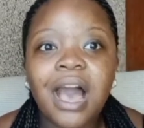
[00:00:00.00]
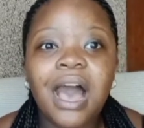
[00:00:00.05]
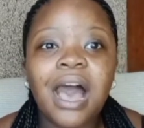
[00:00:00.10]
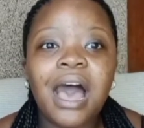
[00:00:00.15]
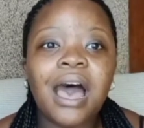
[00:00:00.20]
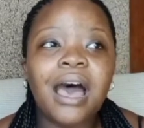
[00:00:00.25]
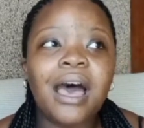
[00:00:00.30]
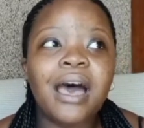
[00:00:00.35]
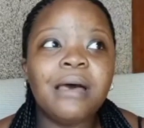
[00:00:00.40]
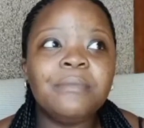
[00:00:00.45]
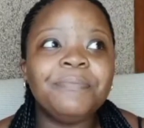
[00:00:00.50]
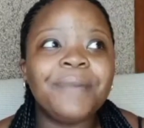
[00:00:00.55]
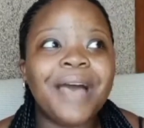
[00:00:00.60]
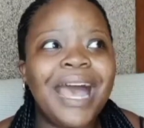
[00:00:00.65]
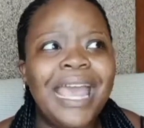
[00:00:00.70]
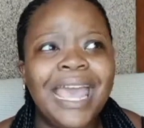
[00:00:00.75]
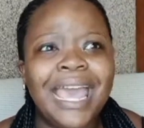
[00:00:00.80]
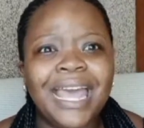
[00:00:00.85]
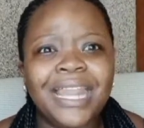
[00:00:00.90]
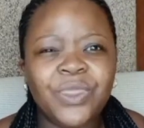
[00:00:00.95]

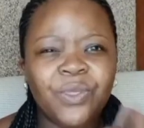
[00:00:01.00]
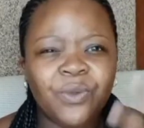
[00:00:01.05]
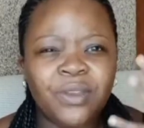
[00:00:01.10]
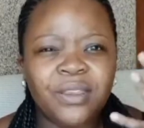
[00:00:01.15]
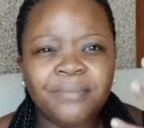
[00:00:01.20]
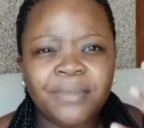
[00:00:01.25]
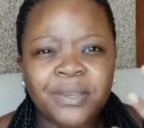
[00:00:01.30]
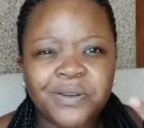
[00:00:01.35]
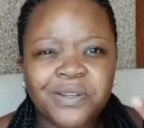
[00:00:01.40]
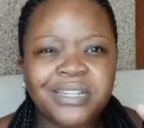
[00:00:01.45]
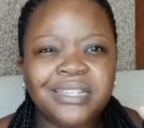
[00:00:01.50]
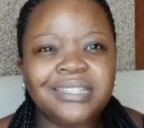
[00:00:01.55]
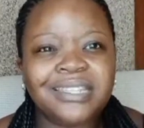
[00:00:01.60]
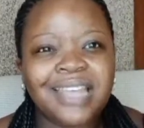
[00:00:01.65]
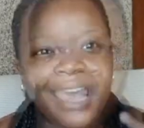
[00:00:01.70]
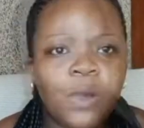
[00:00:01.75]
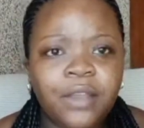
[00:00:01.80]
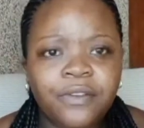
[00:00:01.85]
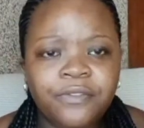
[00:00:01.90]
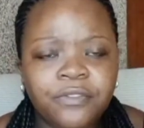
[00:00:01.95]
I had 3 mirrors.
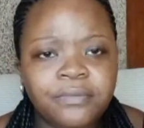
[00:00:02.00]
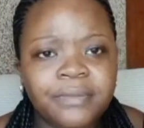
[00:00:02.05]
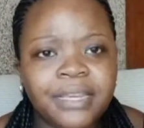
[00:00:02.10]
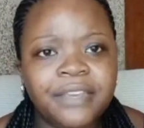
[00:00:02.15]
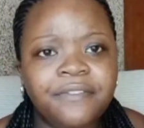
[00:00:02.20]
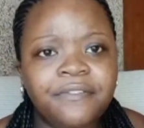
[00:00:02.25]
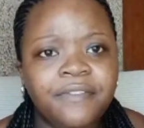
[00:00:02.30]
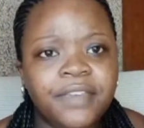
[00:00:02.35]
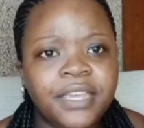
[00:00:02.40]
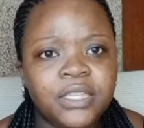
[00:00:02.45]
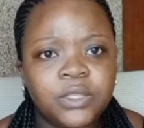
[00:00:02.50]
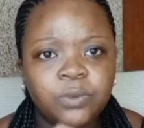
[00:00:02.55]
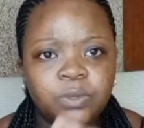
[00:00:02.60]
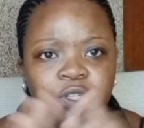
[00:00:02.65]
One for my face,